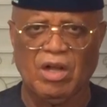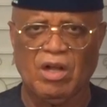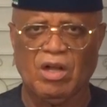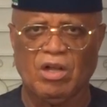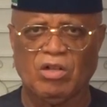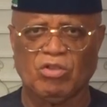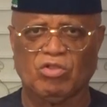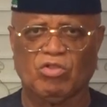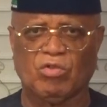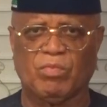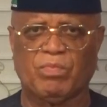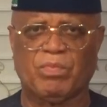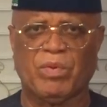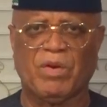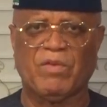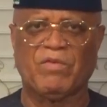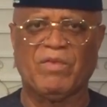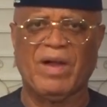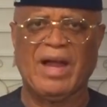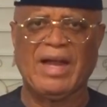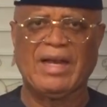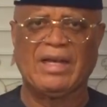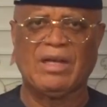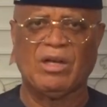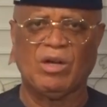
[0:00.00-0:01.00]
to
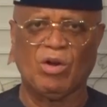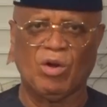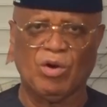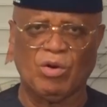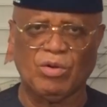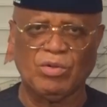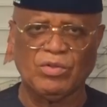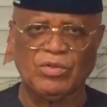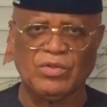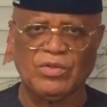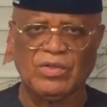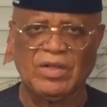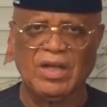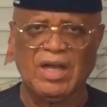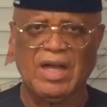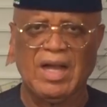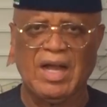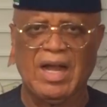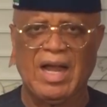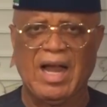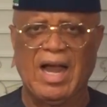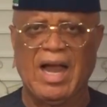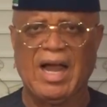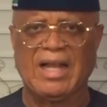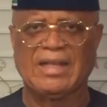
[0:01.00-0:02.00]
provide loans
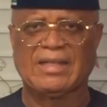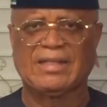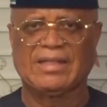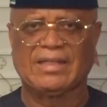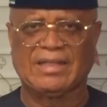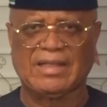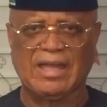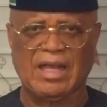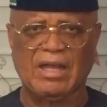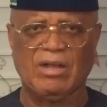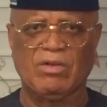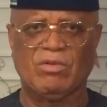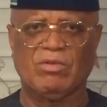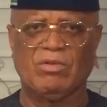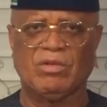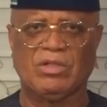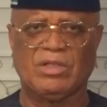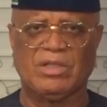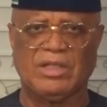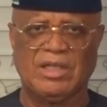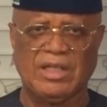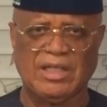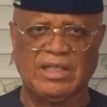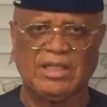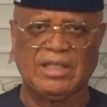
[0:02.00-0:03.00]
at
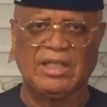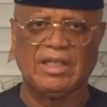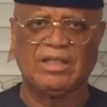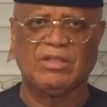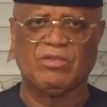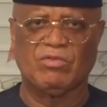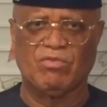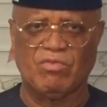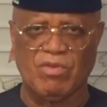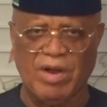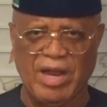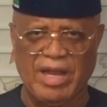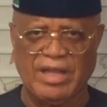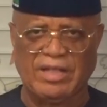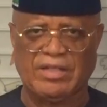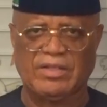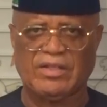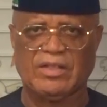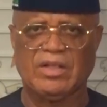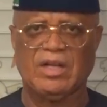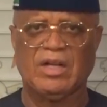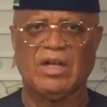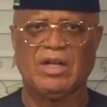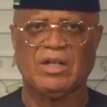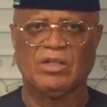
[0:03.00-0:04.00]
single-digit rates
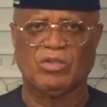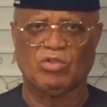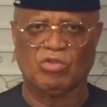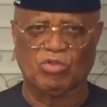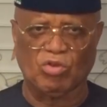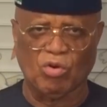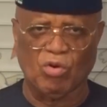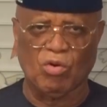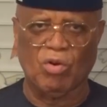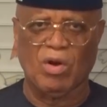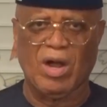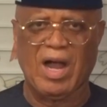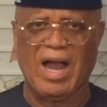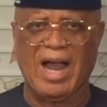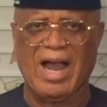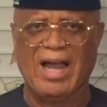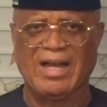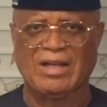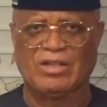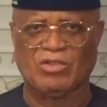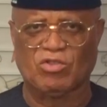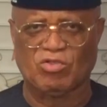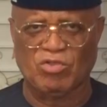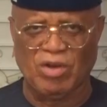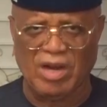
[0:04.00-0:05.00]
to our
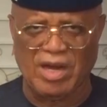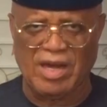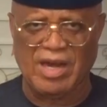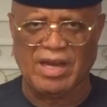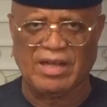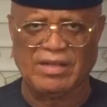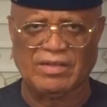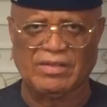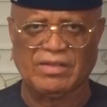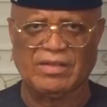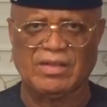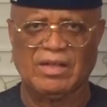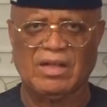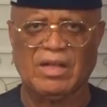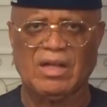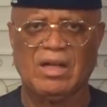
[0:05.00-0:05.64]
traders.